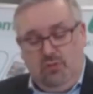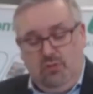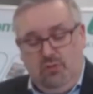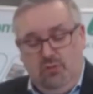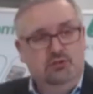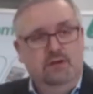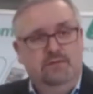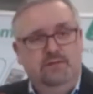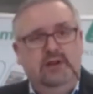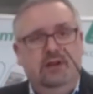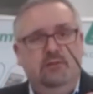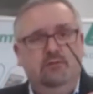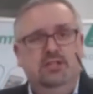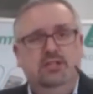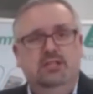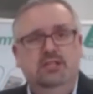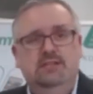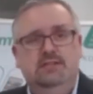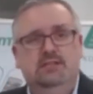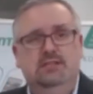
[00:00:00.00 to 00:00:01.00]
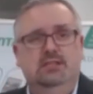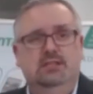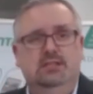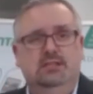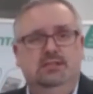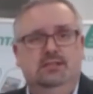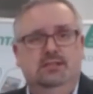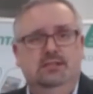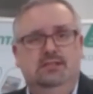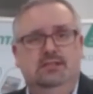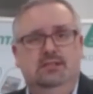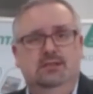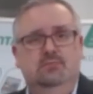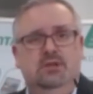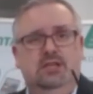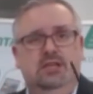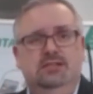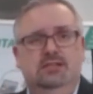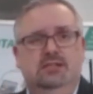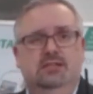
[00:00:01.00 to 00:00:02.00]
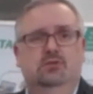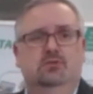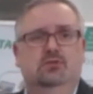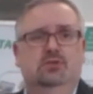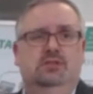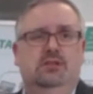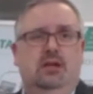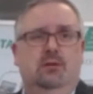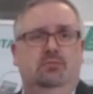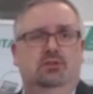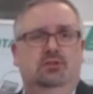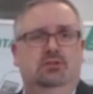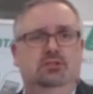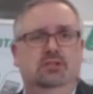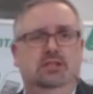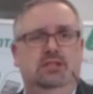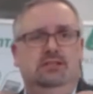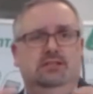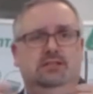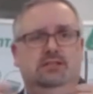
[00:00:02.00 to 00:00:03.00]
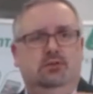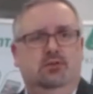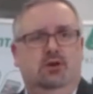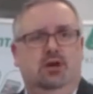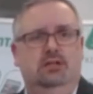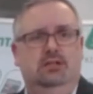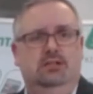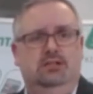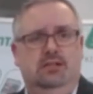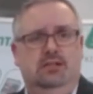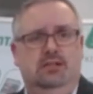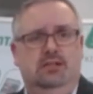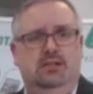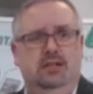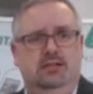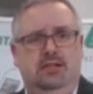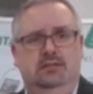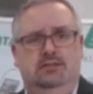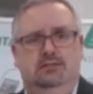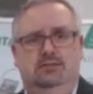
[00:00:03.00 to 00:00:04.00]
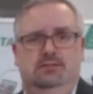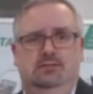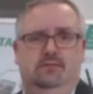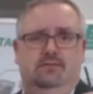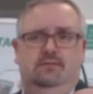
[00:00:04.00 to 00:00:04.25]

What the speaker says: have a very easy system, easy to assemble, easy to understand, and